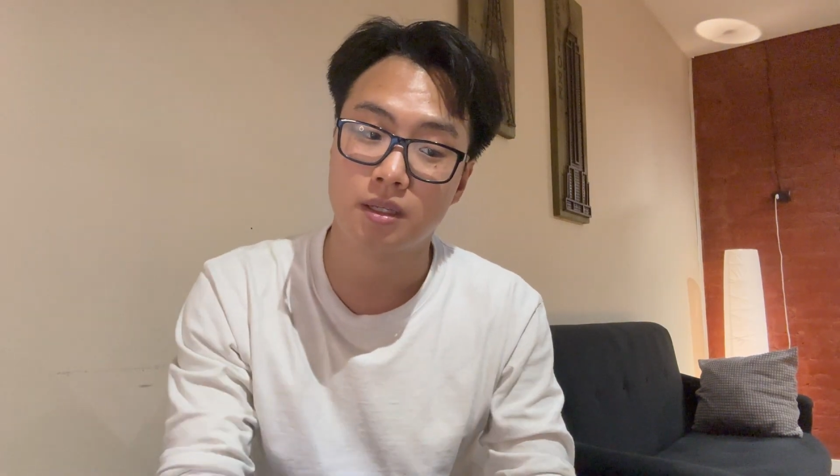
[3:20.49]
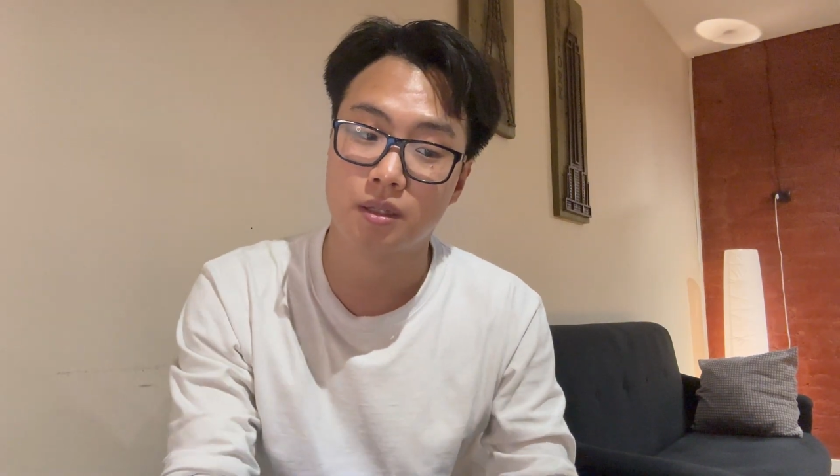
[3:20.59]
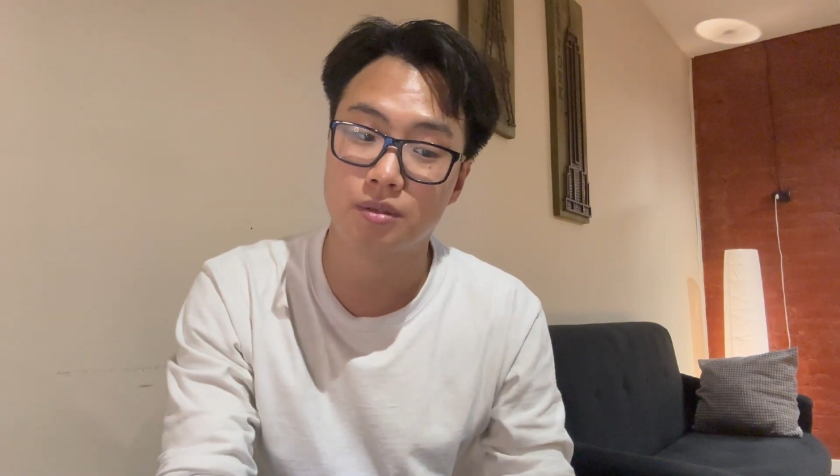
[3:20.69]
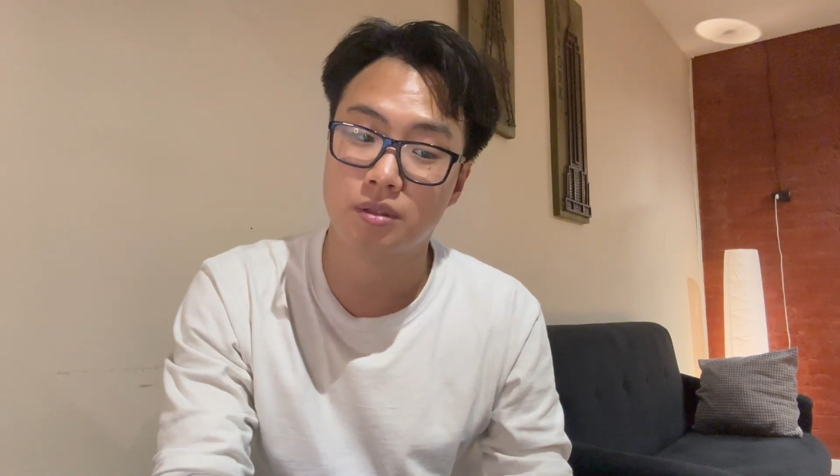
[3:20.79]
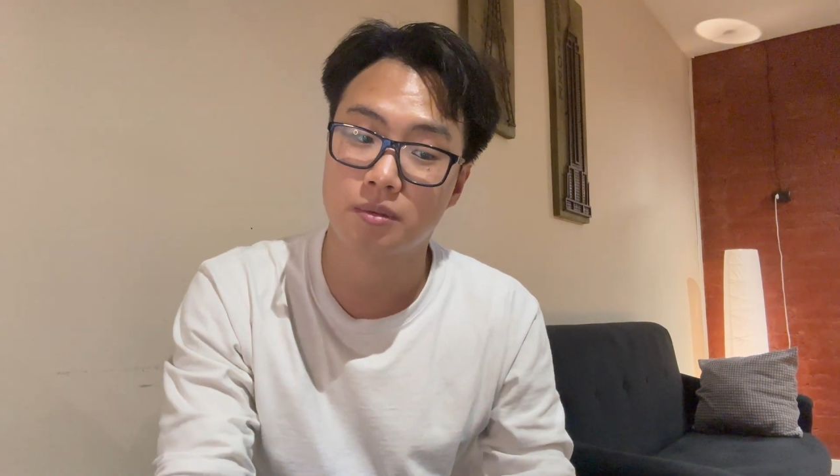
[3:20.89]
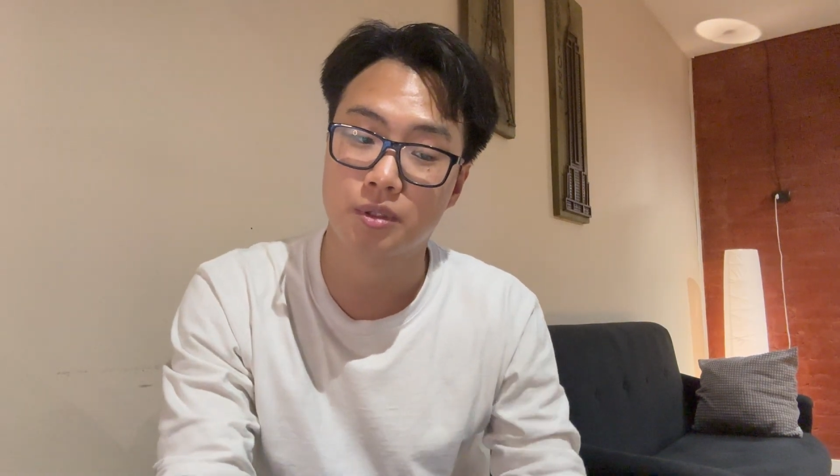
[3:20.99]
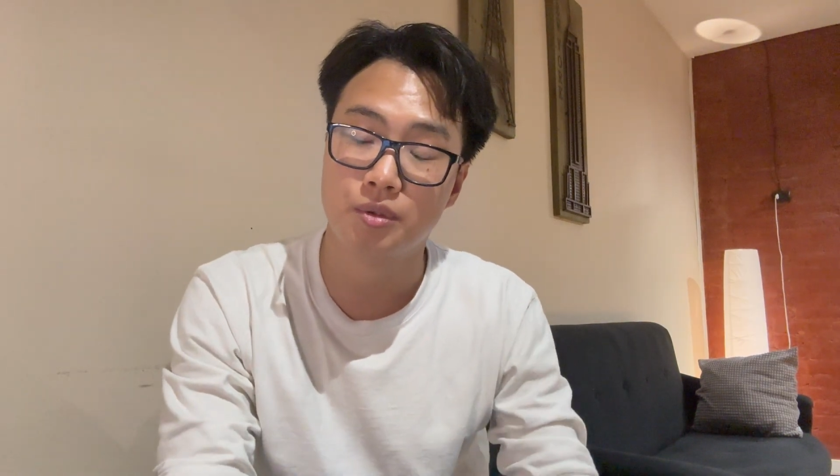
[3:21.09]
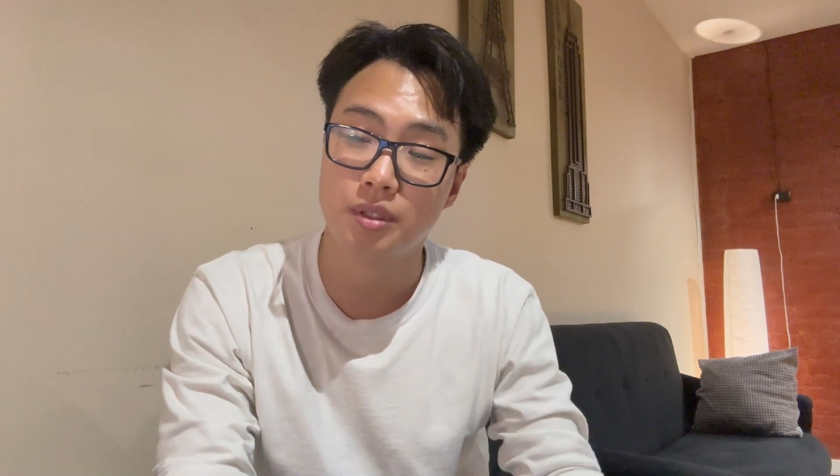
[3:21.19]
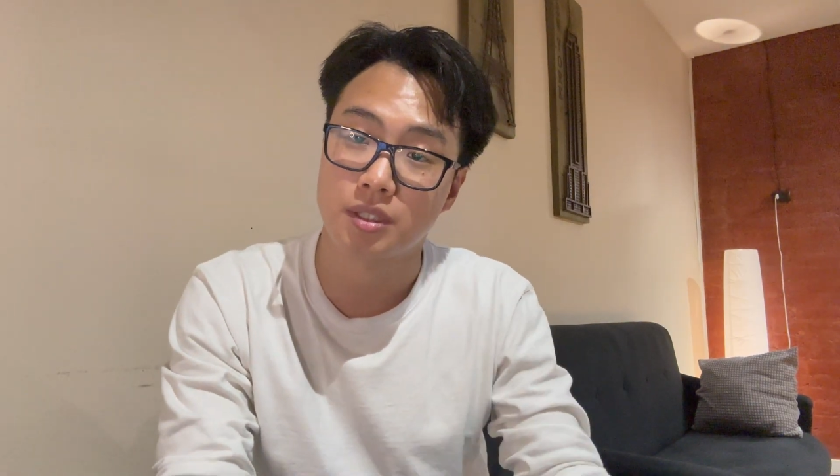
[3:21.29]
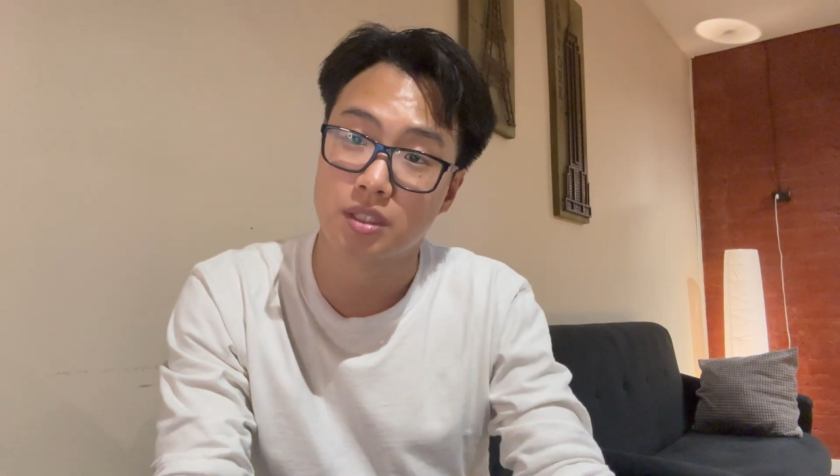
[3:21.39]
a lot of
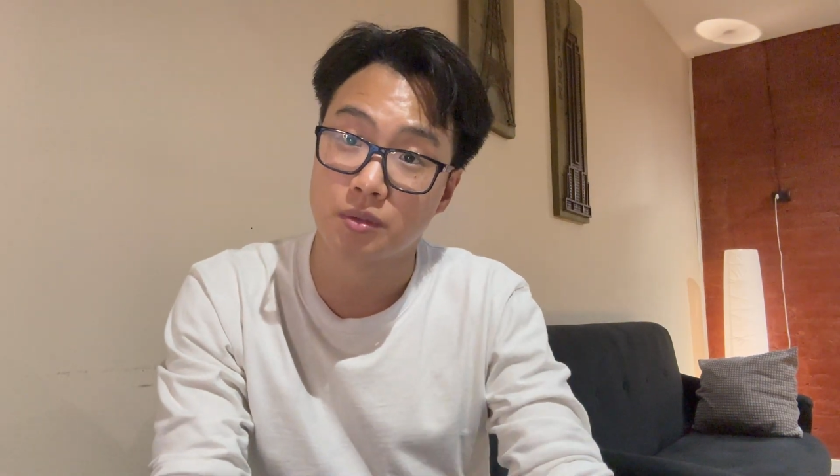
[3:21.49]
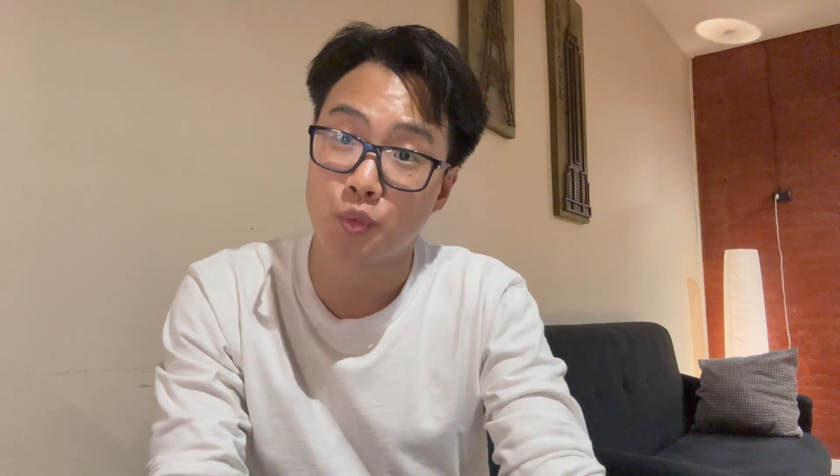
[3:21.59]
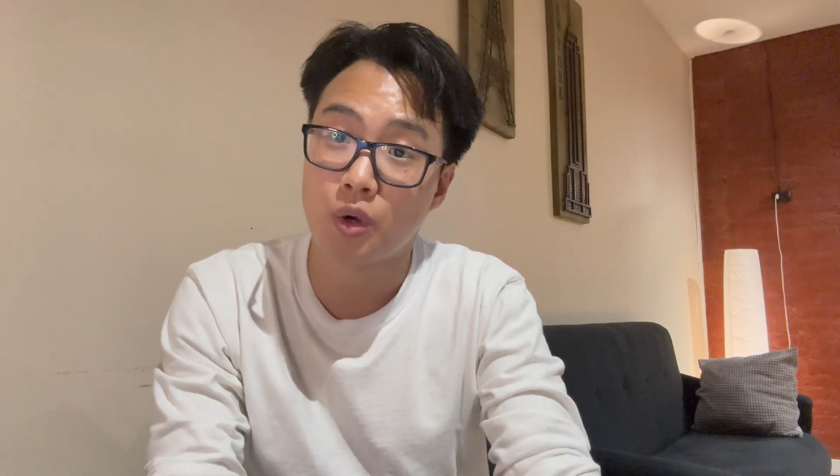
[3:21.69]
criticism.